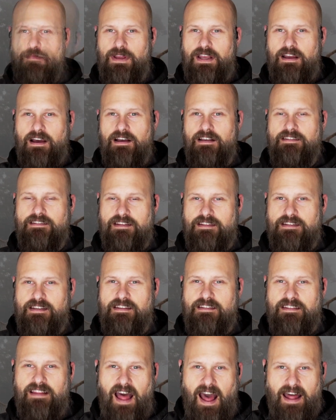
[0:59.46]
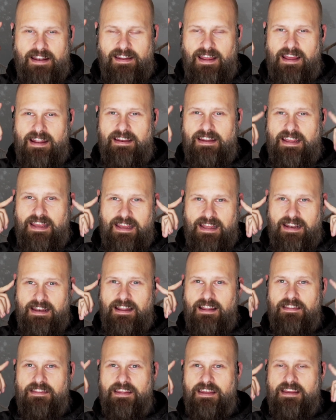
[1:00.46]
Because this is not an in
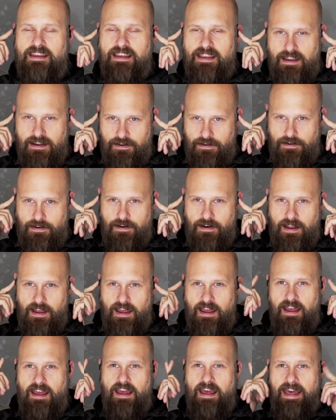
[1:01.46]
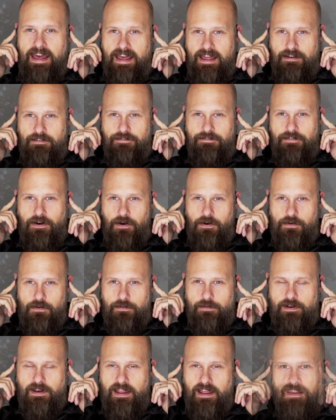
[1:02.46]
the ear
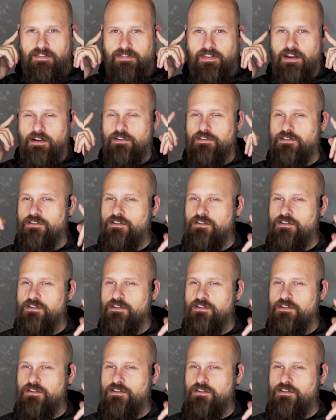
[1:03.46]
headphone, there's